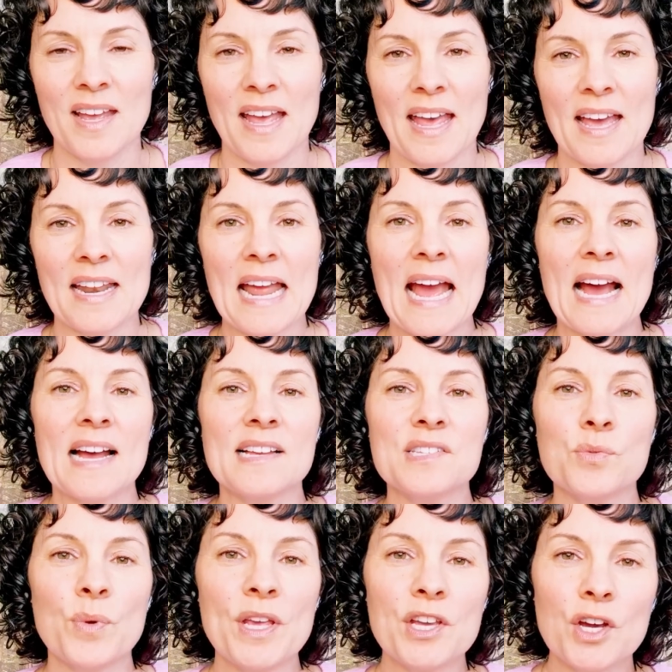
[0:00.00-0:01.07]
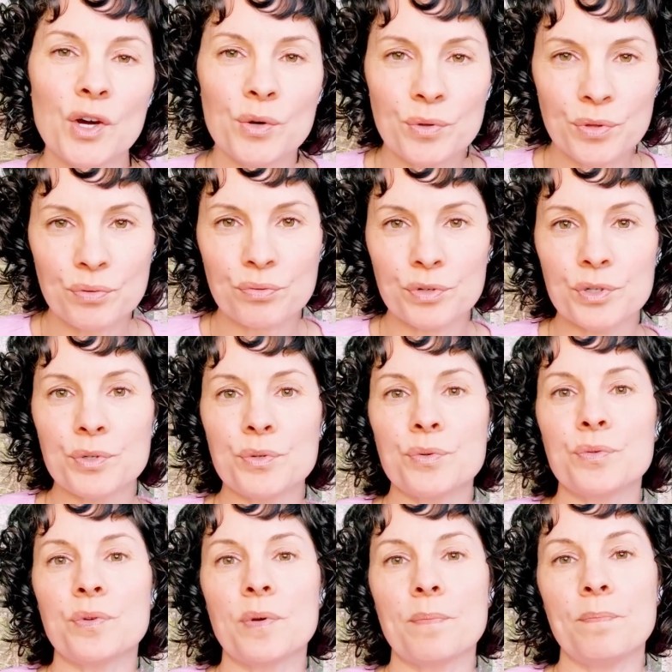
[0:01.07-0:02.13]
And as we go
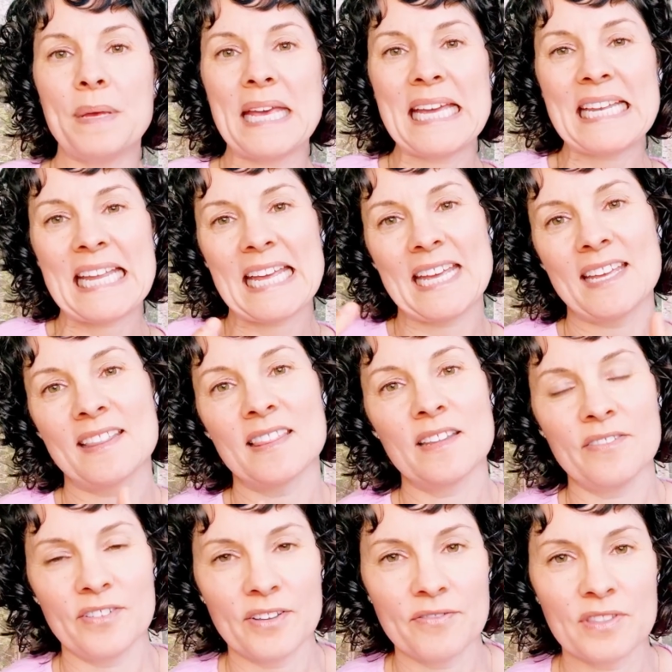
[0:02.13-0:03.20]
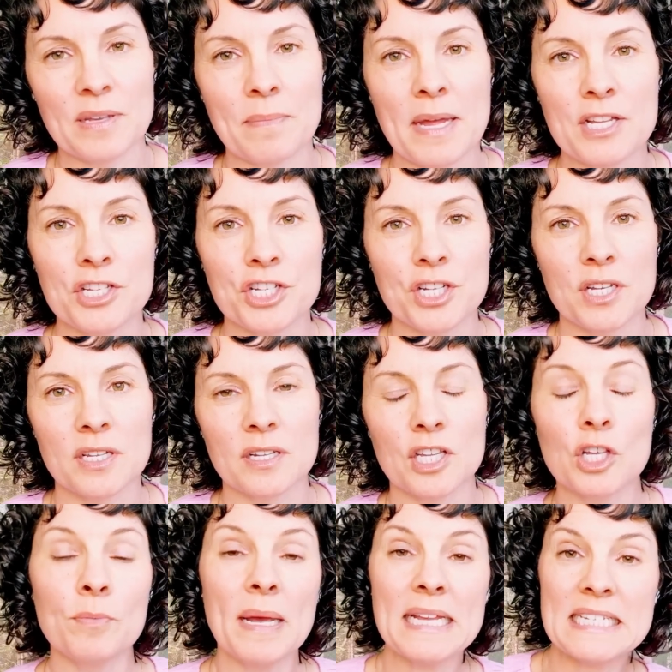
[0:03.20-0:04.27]
through being in the fifth dimension, and
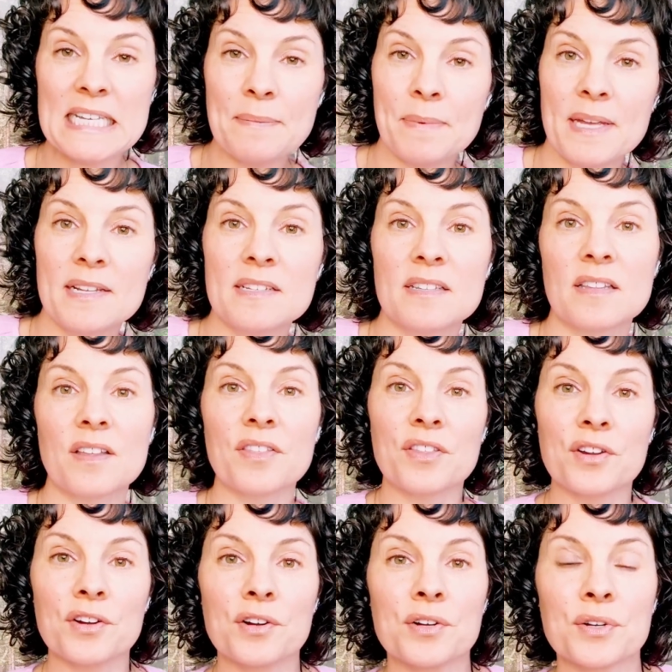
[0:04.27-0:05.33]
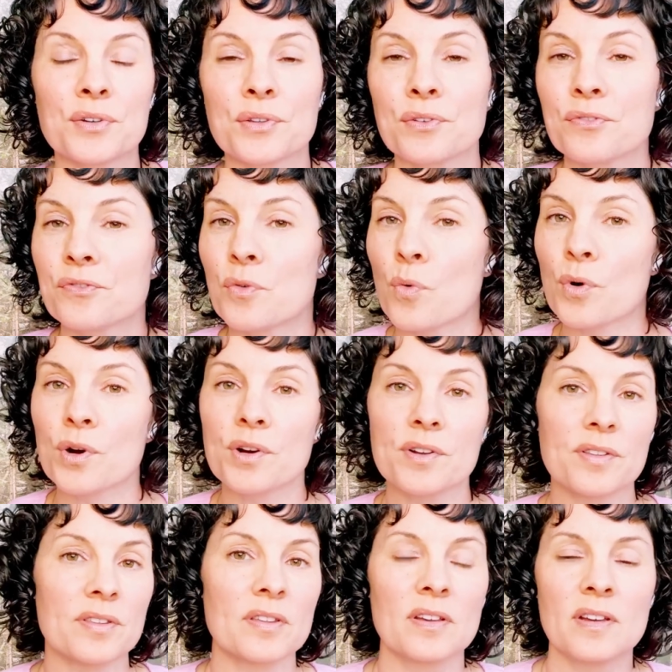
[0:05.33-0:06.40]
you may dip into the third or the
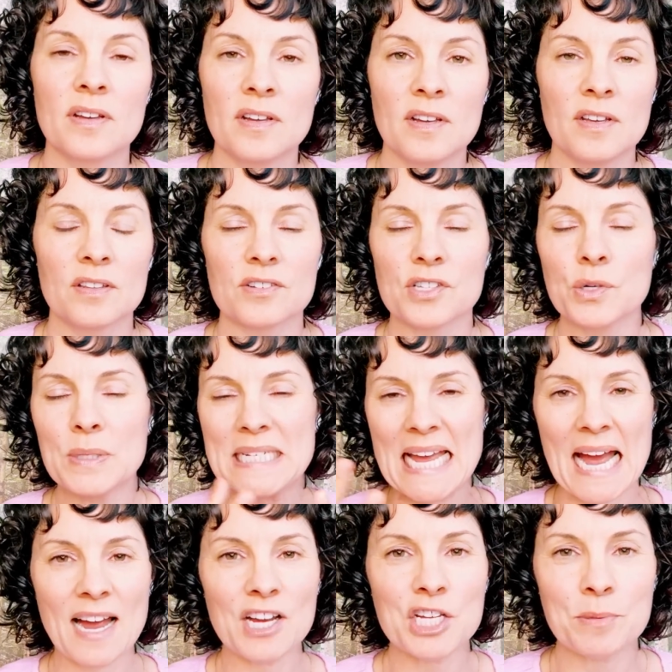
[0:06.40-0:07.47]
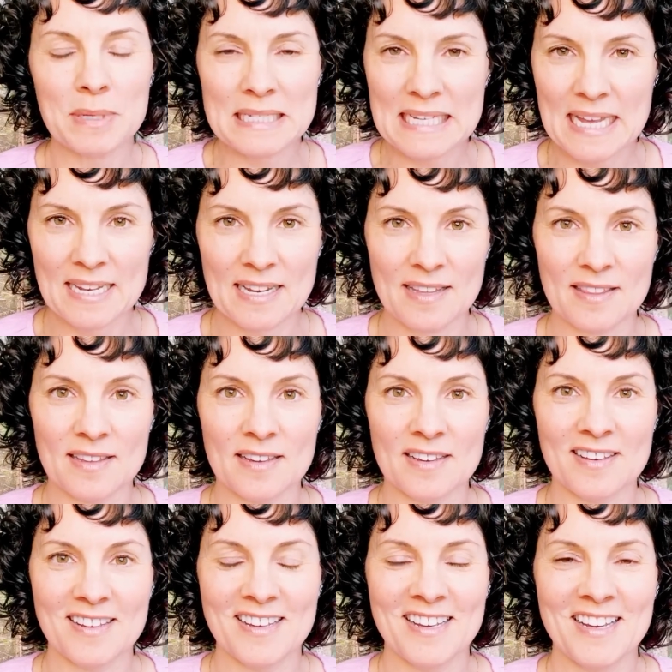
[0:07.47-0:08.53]
fourth, There's no attachment to anything.
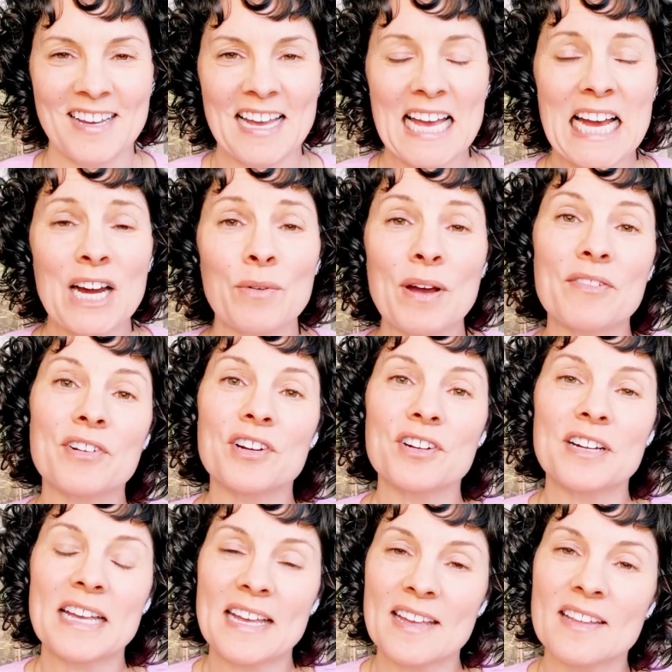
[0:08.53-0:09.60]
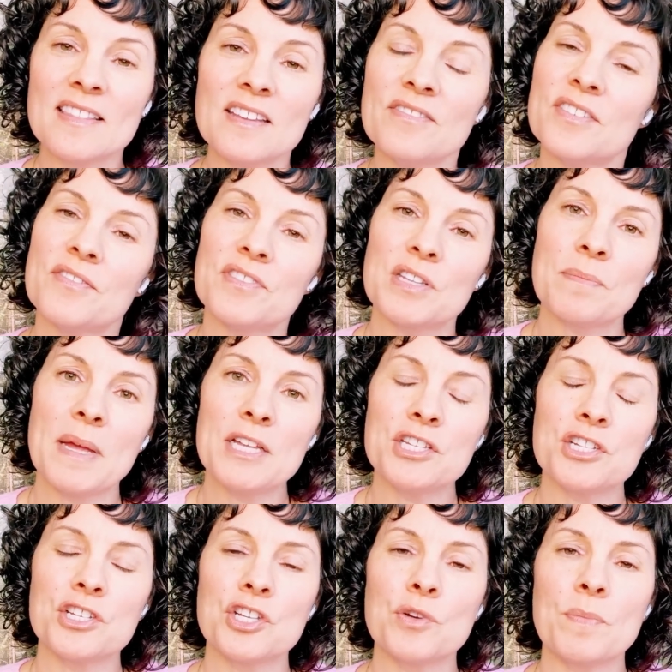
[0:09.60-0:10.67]
However, in the fifth
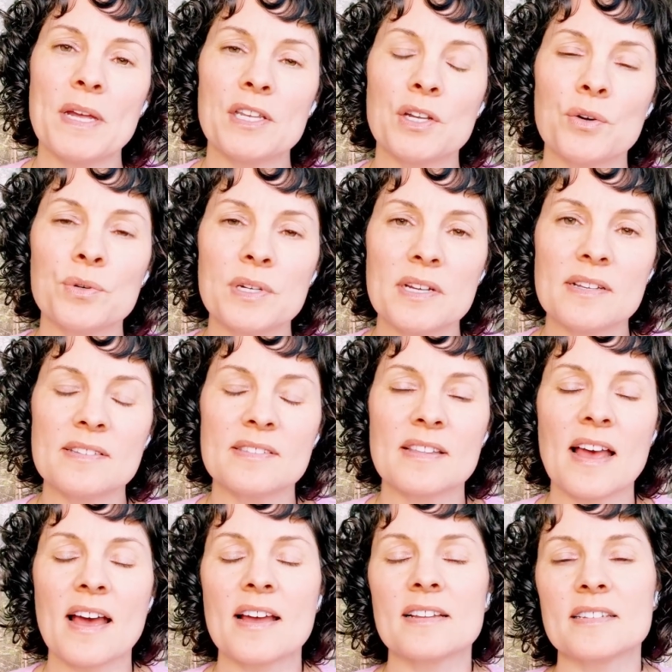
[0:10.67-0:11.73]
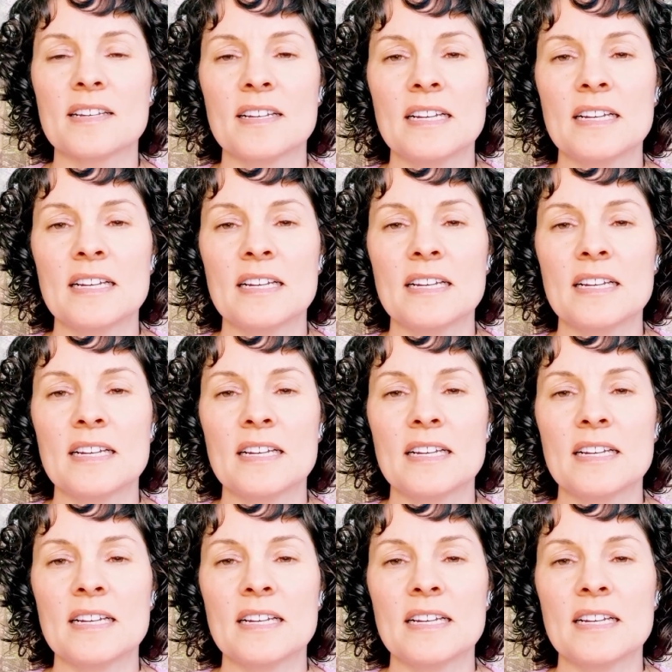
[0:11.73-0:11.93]
dimension, you may notice that